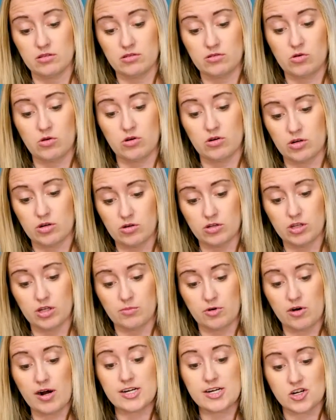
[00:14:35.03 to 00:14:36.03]
quote unquote
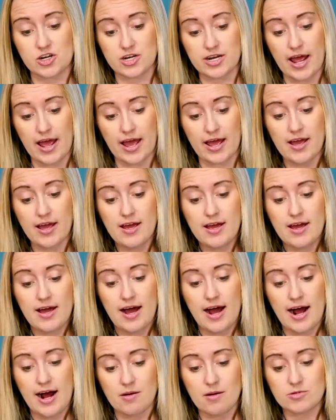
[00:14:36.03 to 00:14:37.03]
Liberation Day.
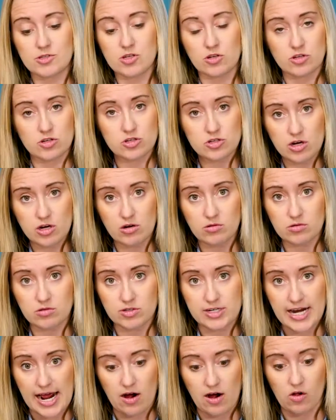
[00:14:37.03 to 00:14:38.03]
So there's no
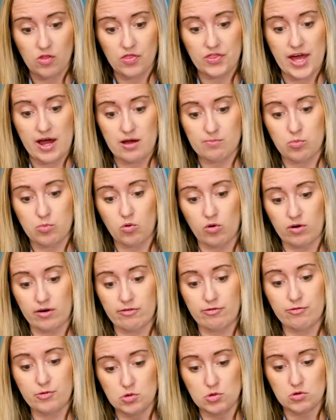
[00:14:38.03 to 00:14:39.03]
doubt that poured
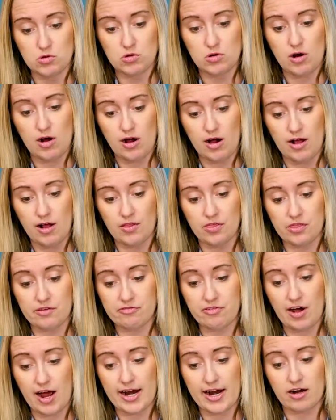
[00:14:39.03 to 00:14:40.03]
fuel on the
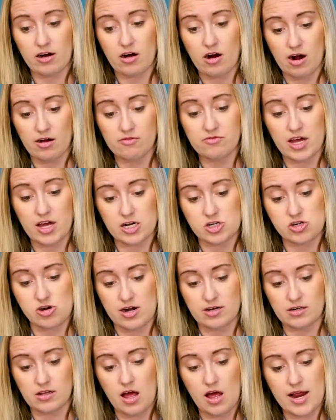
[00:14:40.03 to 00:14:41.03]
fire of that
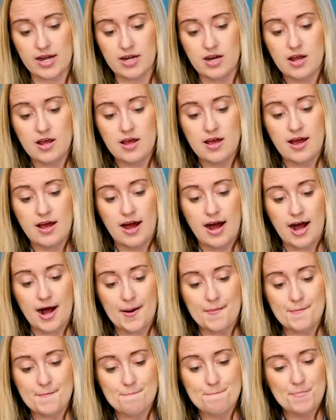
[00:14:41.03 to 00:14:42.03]
trend line.
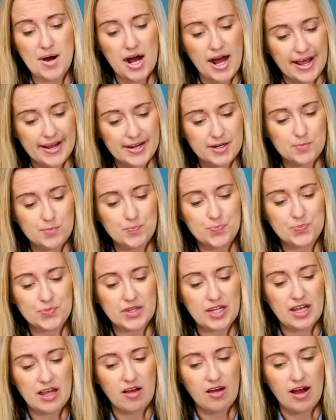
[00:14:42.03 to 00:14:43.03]
But
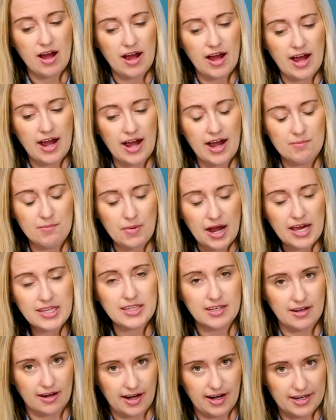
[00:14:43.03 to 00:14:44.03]
my
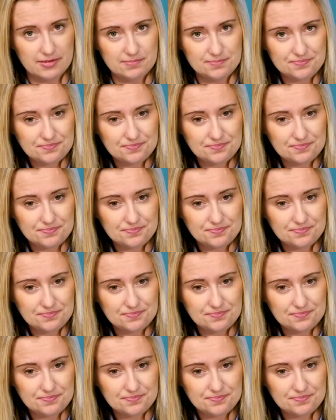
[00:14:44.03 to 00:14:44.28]
theory